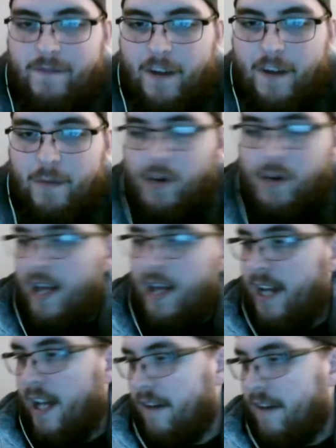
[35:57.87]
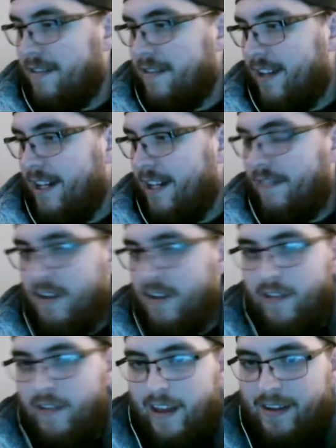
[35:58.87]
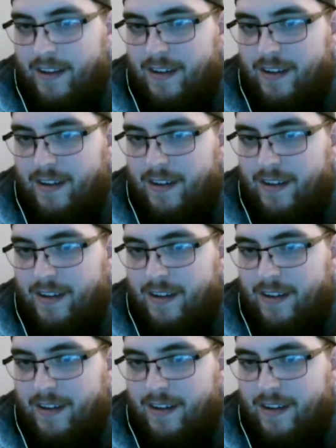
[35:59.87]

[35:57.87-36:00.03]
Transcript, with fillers: 5.9 now. I didn't even know that.